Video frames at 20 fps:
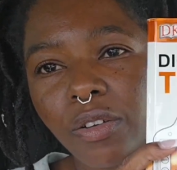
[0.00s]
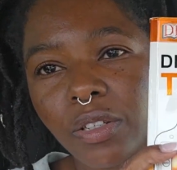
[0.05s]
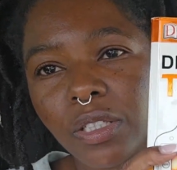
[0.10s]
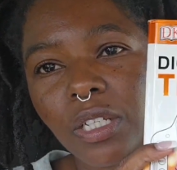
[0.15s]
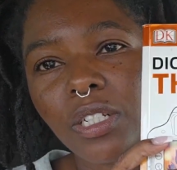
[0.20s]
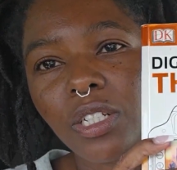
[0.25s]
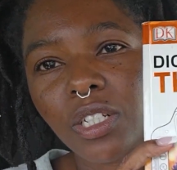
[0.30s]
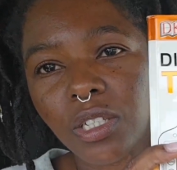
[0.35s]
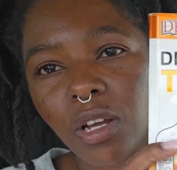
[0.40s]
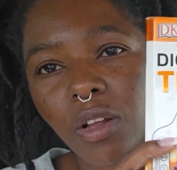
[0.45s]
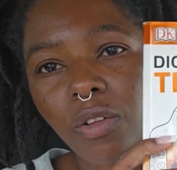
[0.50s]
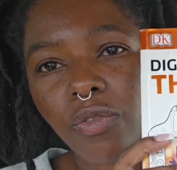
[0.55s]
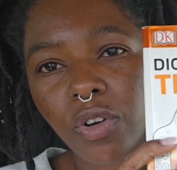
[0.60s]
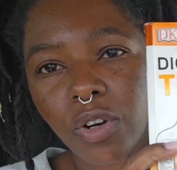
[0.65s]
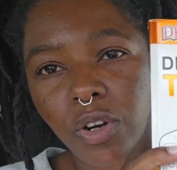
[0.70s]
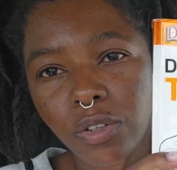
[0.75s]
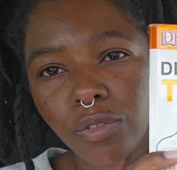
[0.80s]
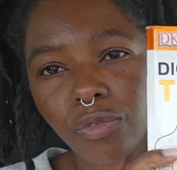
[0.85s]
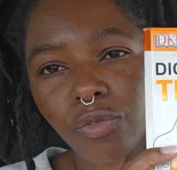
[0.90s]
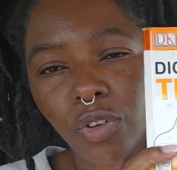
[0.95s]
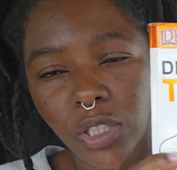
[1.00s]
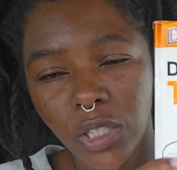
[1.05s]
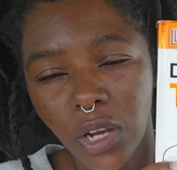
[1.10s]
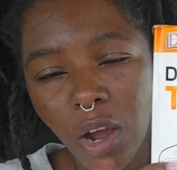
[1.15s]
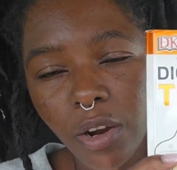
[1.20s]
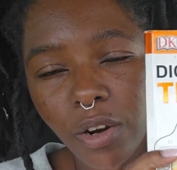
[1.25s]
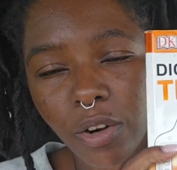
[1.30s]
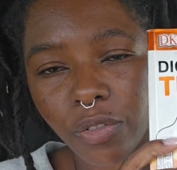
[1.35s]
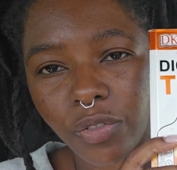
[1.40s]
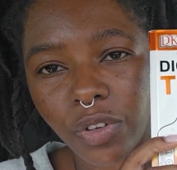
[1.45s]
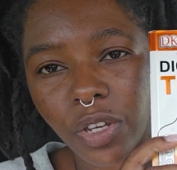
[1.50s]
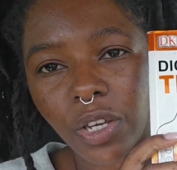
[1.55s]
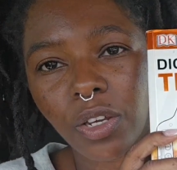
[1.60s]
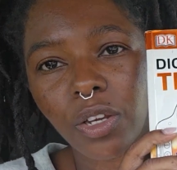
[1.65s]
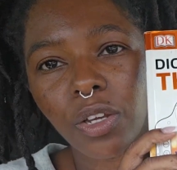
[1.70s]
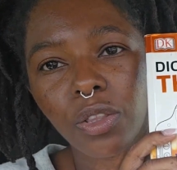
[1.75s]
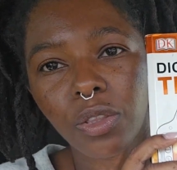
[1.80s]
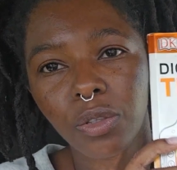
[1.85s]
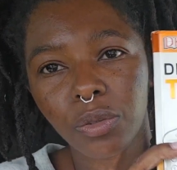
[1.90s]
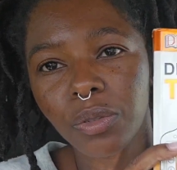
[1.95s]
digital
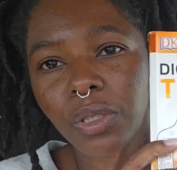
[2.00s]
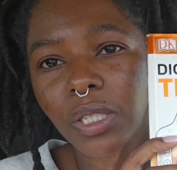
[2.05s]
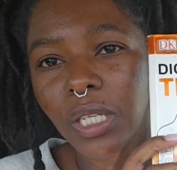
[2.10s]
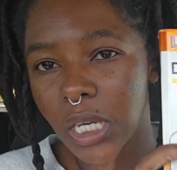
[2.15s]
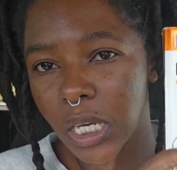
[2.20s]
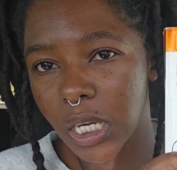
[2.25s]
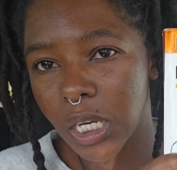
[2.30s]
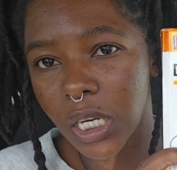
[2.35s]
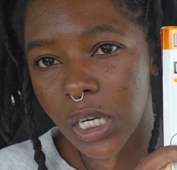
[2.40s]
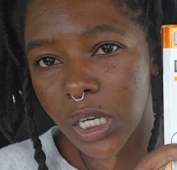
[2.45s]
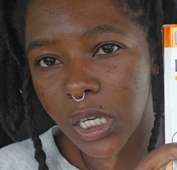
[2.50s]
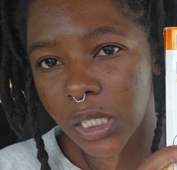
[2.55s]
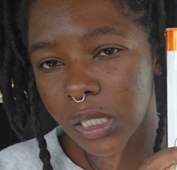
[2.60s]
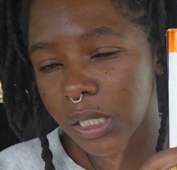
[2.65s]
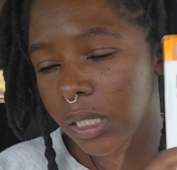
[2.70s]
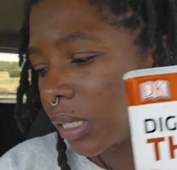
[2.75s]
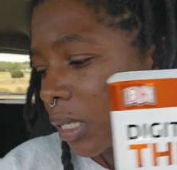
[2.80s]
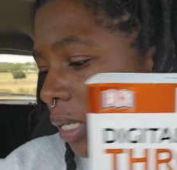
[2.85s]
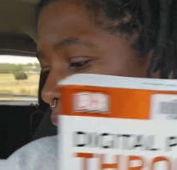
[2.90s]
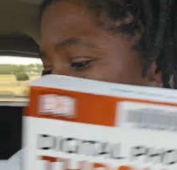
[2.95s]
photography through the year.